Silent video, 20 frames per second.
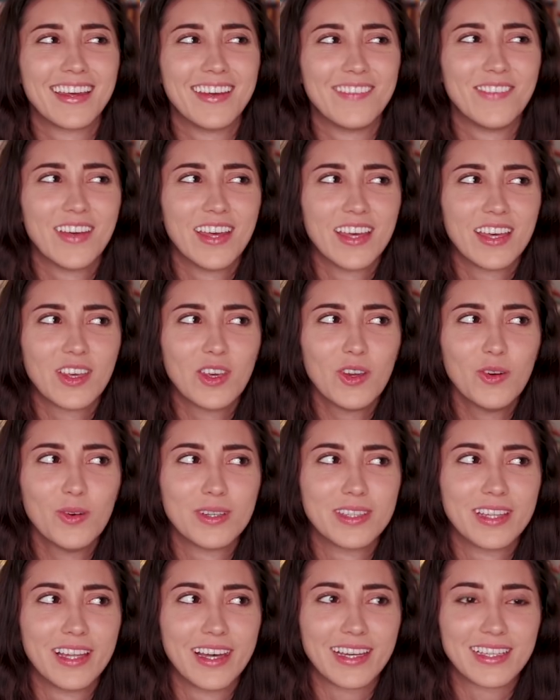If you
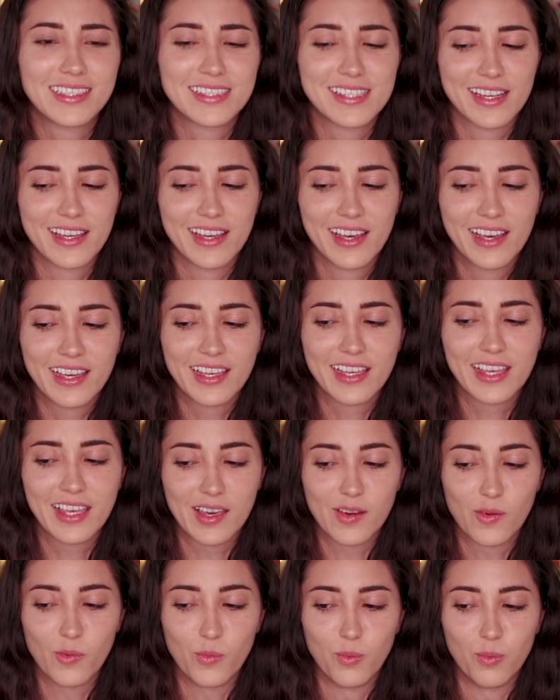would like to
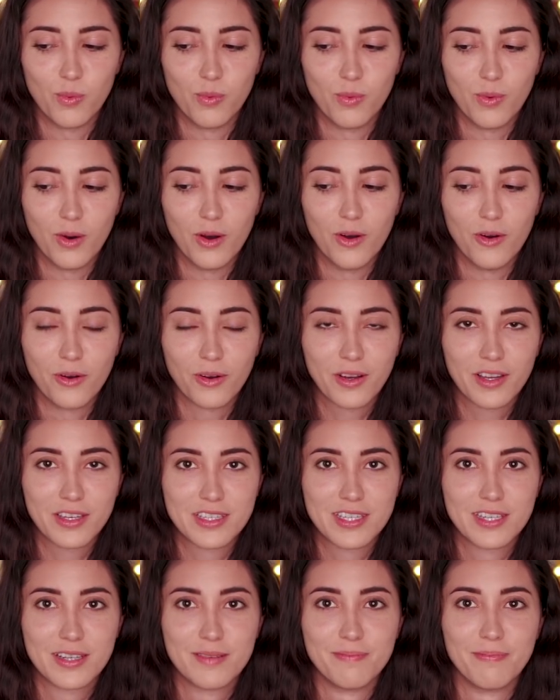get woke
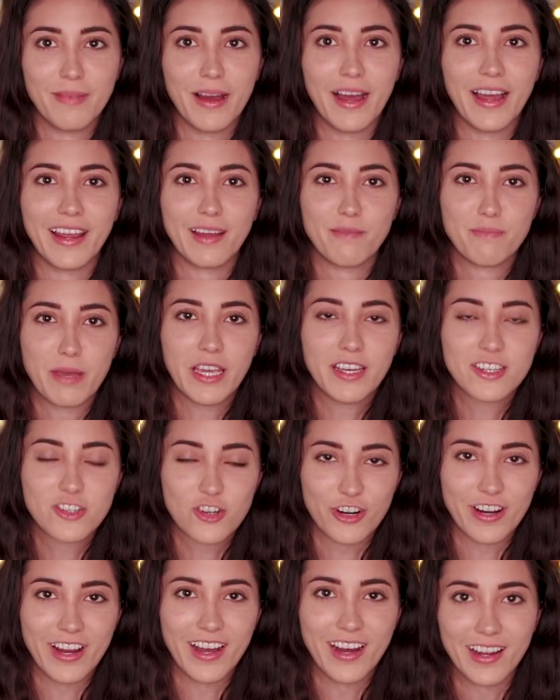to my
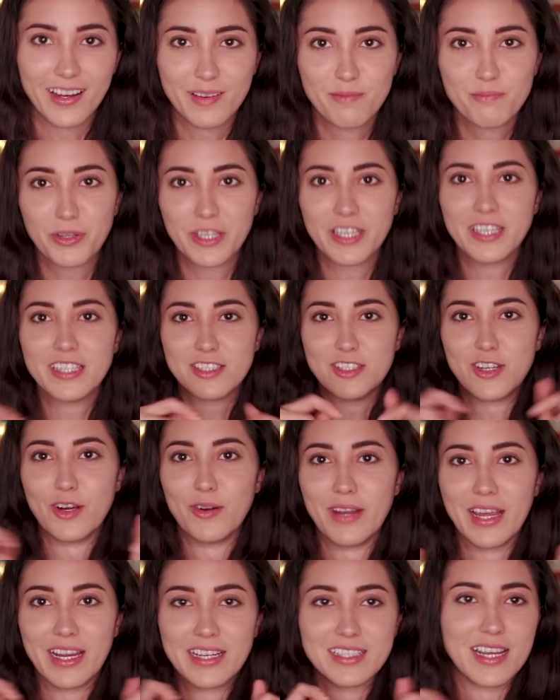Patreon, please
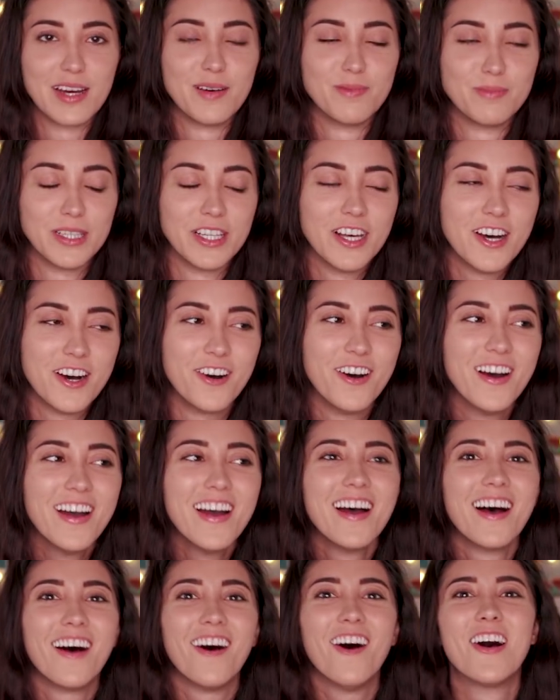donate down below.
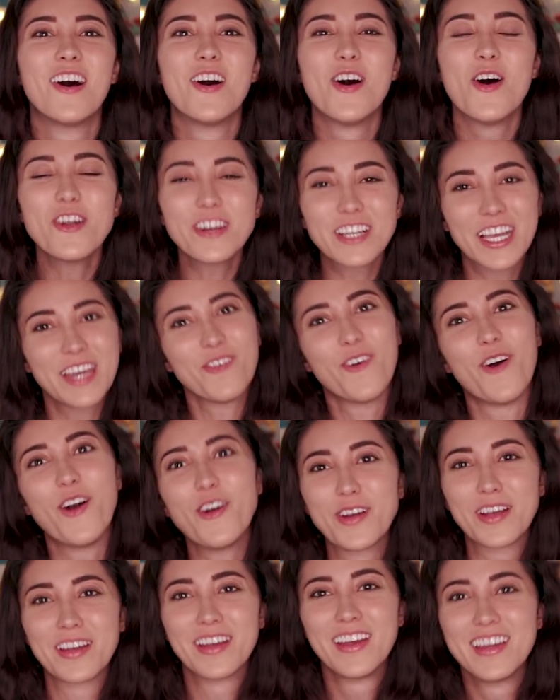Or get
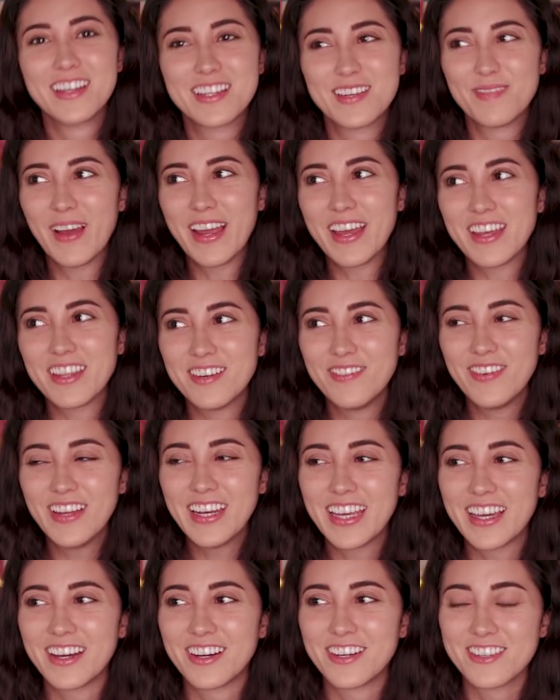woke to my other
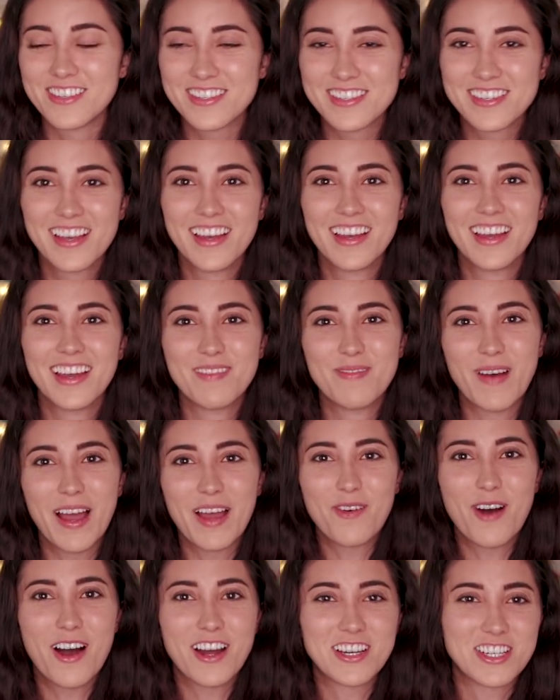videos
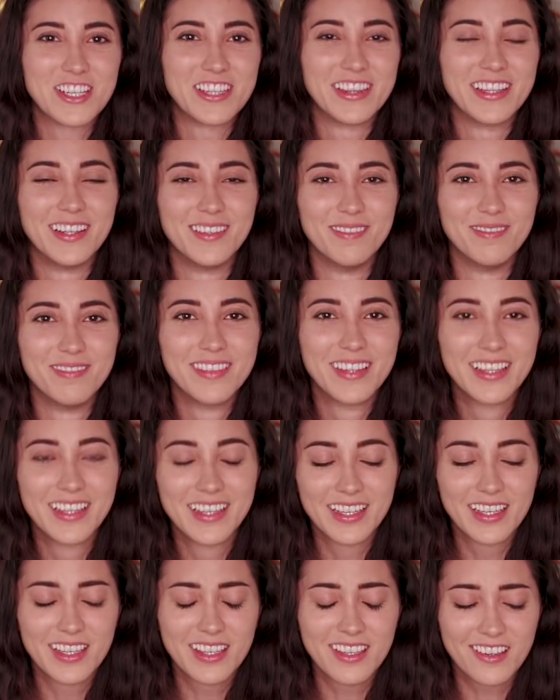by watching them.
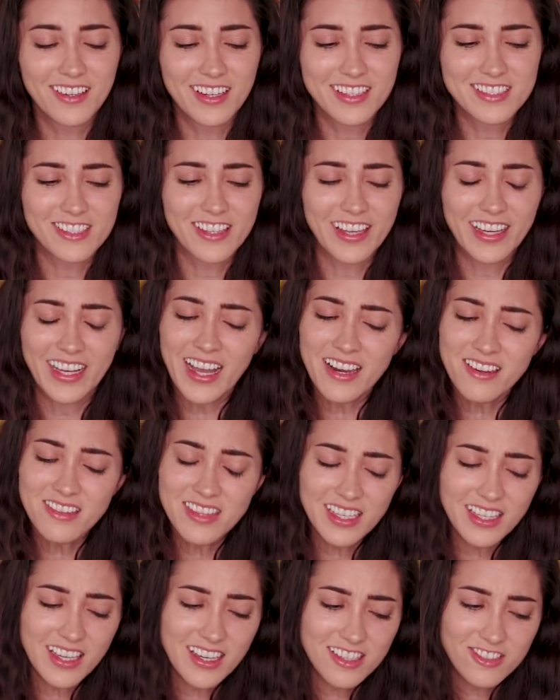You guys are like, I don't
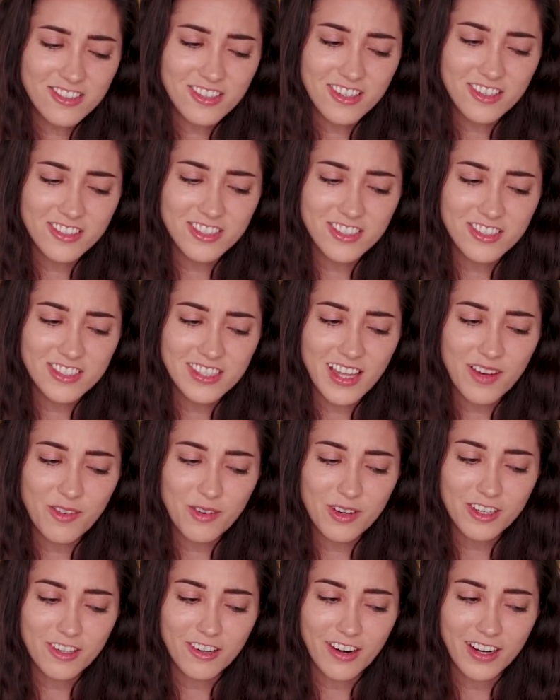think yes or no's using that
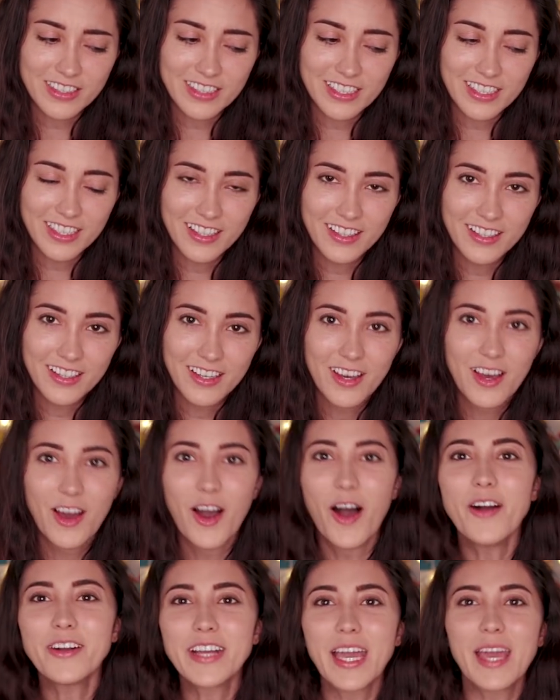word correctly.
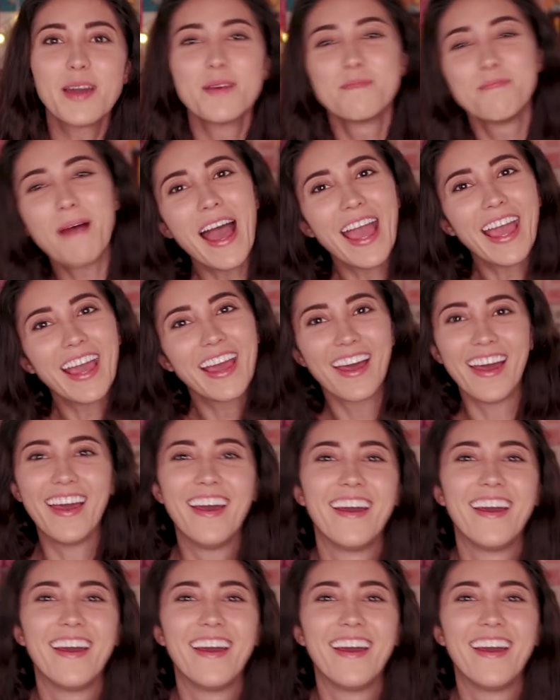Okay, bye.